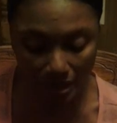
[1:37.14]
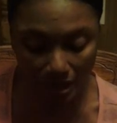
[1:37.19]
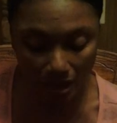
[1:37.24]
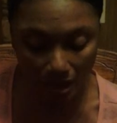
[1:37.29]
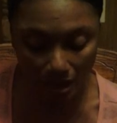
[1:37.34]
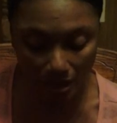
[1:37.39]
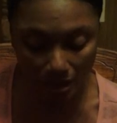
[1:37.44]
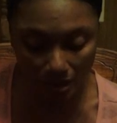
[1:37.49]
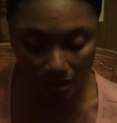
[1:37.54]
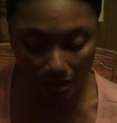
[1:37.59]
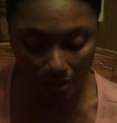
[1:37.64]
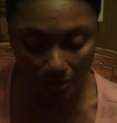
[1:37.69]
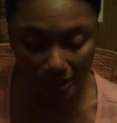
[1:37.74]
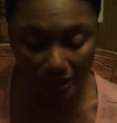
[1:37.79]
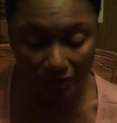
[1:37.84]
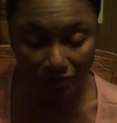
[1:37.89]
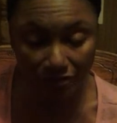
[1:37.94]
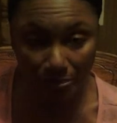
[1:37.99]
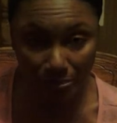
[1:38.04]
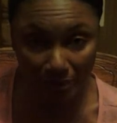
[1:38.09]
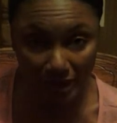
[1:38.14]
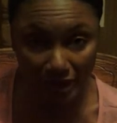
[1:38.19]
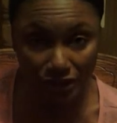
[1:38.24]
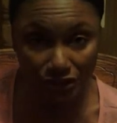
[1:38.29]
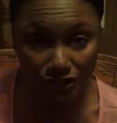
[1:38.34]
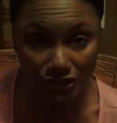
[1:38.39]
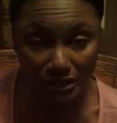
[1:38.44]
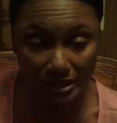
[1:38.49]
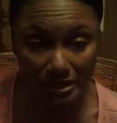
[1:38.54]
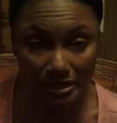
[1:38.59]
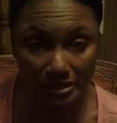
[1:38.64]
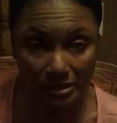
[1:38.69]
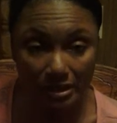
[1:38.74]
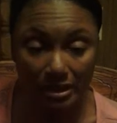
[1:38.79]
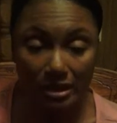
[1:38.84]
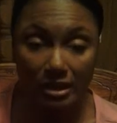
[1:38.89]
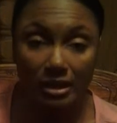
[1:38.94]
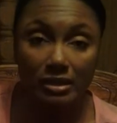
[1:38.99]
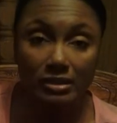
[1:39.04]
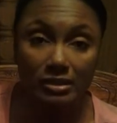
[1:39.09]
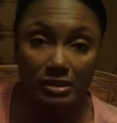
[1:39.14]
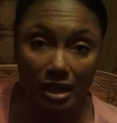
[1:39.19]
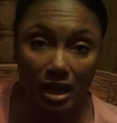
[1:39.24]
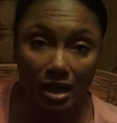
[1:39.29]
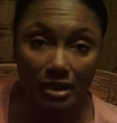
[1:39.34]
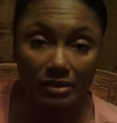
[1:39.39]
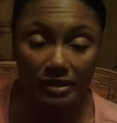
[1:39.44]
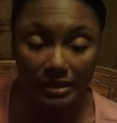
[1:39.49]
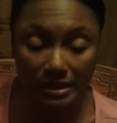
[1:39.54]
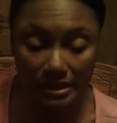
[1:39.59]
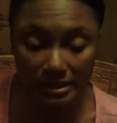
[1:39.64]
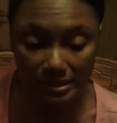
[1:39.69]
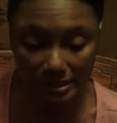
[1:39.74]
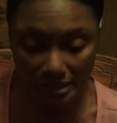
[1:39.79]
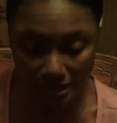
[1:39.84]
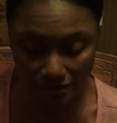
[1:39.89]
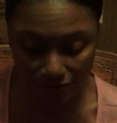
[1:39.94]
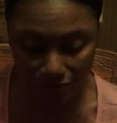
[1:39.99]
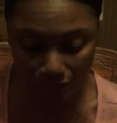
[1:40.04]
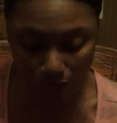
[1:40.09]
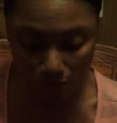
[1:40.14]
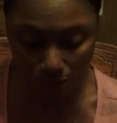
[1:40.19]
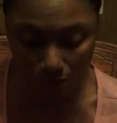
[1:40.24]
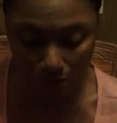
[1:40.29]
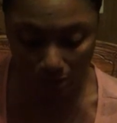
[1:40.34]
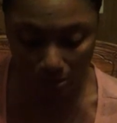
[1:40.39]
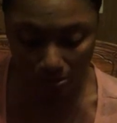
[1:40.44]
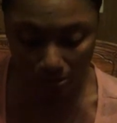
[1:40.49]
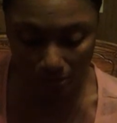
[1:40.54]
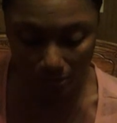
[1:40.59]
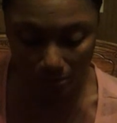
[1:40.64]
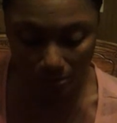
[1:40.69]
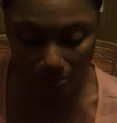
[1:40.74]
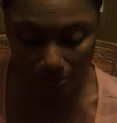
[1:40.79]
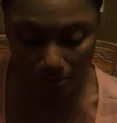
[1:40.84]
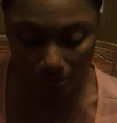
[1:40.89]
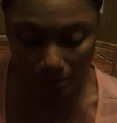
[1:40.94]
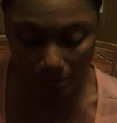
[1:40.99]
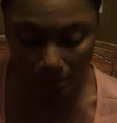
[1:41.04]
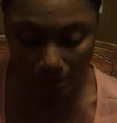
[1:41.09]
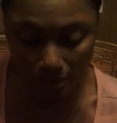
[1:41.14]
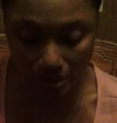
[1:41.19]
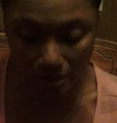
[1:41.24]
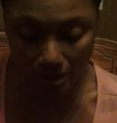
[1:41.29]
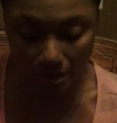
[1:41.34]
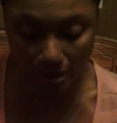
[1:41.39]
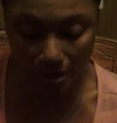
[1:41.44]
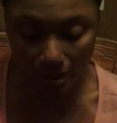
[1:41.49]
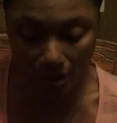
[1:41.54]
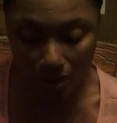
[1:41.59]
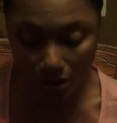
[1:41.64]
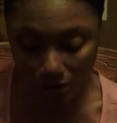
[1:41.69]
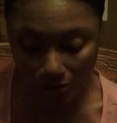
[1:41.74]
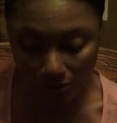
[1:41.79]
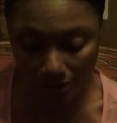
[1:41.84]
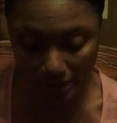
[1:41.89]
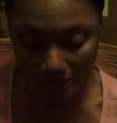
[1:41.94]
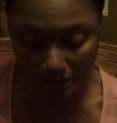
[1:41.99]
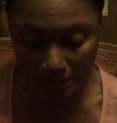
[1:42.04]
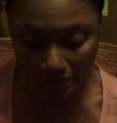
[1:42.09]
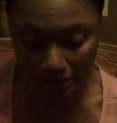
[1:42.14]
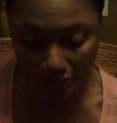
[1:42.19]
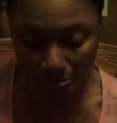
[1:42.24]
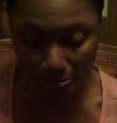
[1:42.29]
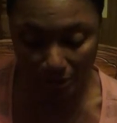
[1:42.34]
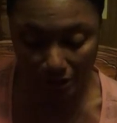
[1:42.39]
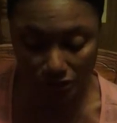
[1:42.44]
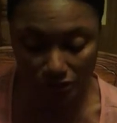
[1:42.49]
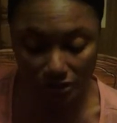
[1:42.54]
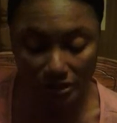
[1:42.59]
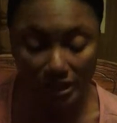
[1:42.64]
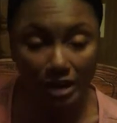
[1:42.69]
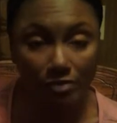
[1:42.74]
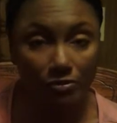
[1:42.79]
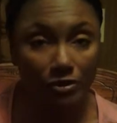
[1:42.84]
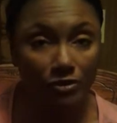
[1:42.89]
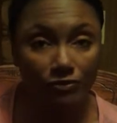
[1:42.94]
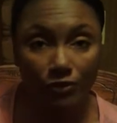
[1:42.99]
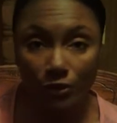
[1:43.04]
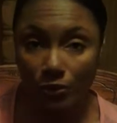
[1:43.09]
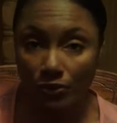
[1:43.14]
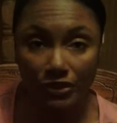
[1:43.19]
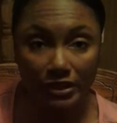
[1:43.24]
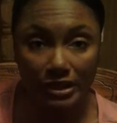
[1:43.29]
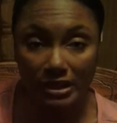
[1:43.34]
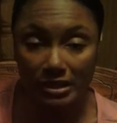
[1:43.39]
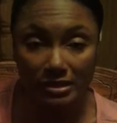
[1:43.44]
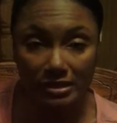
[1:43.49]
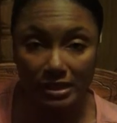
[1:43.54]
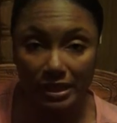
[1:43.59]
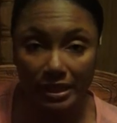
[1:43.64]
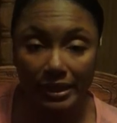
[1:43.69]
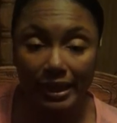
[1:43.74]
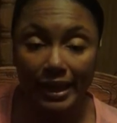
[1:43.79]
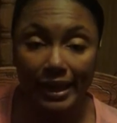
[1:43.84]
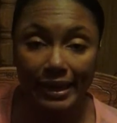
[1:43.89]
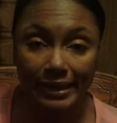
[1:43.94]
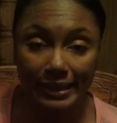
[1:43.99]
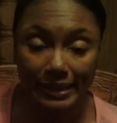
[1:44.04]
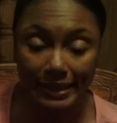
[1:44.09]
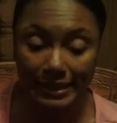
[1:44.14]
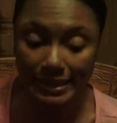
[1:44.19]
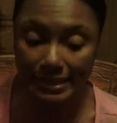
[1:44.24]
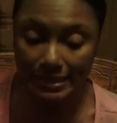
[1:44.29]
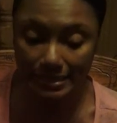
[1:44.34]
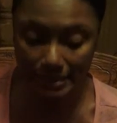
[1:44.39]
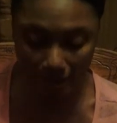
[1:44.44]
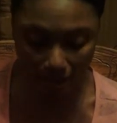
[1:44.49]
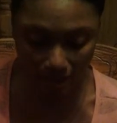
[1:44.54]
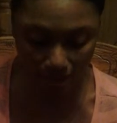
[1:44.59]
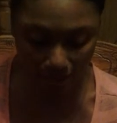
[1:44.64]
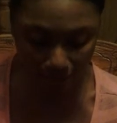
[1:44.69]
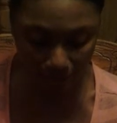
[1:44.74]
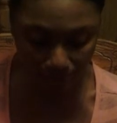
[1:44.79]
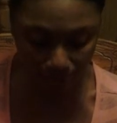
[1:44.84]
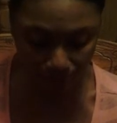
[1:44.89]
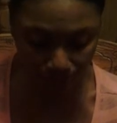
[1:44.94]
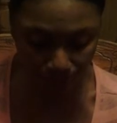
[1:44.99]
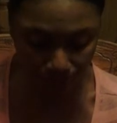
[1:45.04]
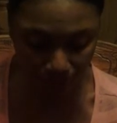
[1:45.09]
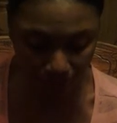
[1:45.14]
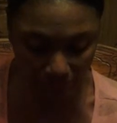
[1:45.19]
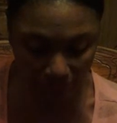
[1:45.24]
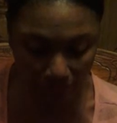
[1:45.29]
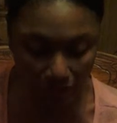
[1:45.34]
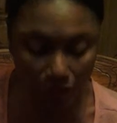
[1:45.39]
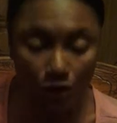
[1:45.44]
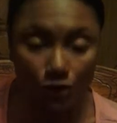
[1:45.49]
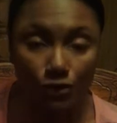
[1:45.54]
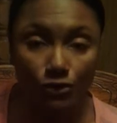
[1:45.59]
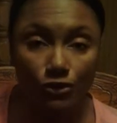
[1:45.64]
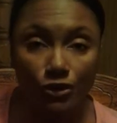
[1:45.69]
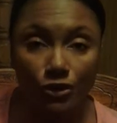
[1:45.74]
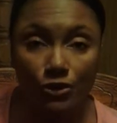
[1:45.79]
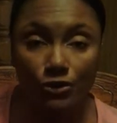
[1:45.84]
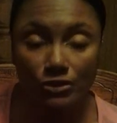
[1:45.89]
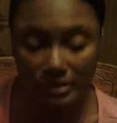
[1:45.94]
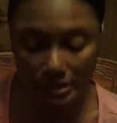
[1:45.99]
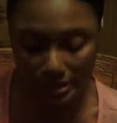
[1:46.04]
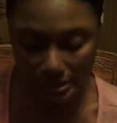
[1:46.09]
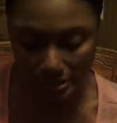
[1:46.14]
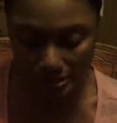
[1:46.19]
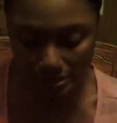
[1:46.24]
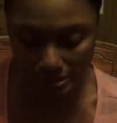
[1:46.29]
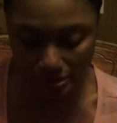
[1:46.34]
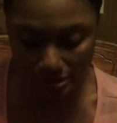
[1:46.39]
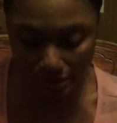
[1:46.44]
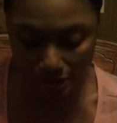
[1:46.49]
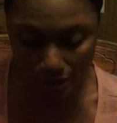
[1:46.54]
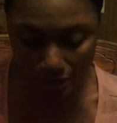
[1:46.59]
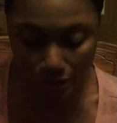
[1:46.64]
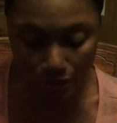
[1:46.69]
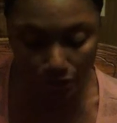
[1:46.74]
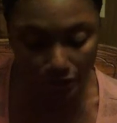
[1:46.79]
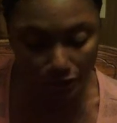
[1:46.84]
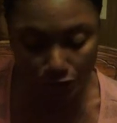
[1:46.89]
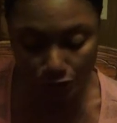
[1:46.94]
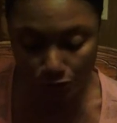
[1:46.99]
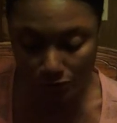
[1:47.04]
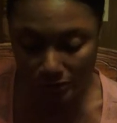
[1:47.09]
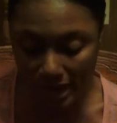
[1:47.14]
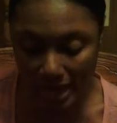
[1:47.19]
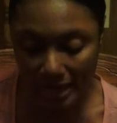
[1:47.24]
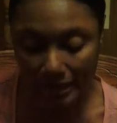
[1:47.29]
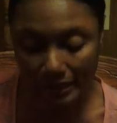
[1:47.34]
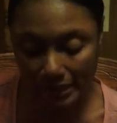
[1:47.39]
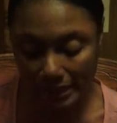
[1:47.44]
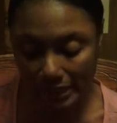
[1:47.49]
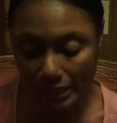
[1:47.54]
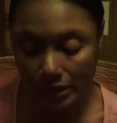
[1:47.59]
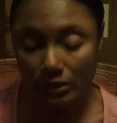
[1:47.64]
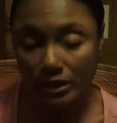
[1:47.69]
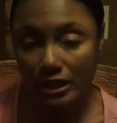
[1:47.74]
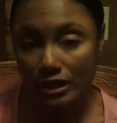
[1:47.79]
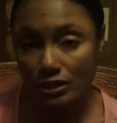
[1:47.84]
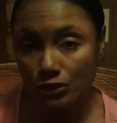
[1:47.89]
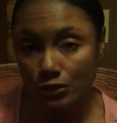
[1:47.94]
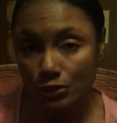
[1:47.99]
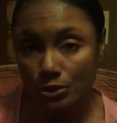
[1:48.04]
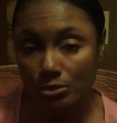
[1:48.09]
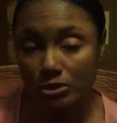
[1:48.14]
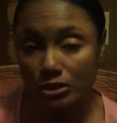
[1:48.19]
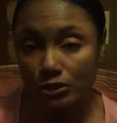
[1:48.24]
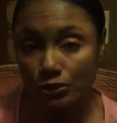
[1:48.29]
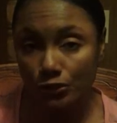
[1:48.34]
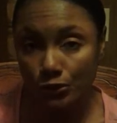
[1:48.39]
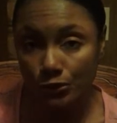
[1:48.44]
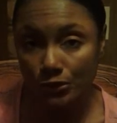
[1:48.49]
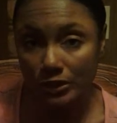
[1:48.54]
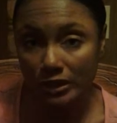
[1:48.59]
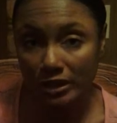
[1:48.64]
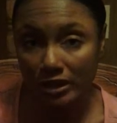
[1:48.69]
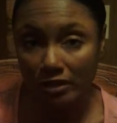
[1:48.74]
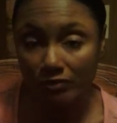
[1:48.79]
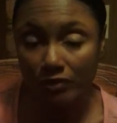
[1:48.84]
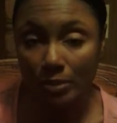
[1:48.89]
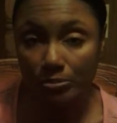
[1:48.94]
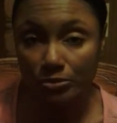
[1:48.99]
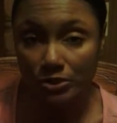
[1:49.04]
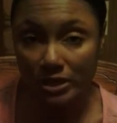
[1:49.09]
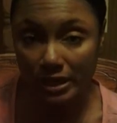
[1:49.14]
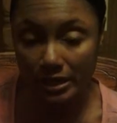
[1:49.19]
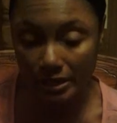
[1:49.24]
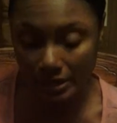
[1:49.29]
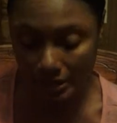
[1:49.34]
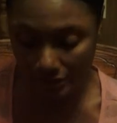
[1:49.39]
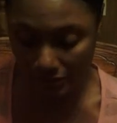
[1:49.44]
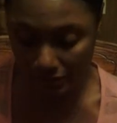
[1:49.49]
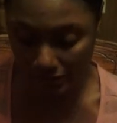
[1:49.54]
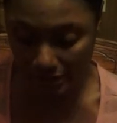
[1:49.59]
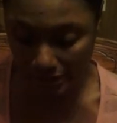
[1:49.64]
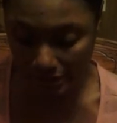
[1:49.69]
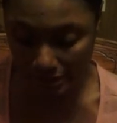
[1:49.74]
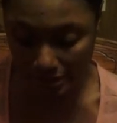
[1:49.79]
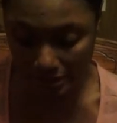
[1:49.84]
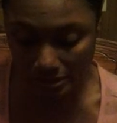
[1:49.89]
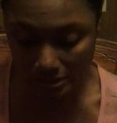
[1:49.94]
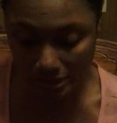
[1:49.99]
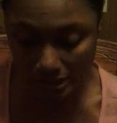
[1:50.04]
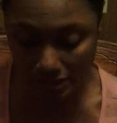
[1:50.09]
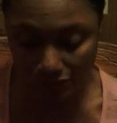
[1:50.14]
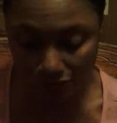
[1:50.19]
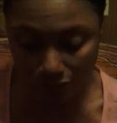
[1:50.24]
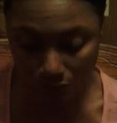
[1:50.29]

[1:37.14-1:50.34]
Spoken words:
If the patient signs a consent form already, the patient can revoke the consent at any time. Nurses, they do not legally assume the duty of obtaining the consent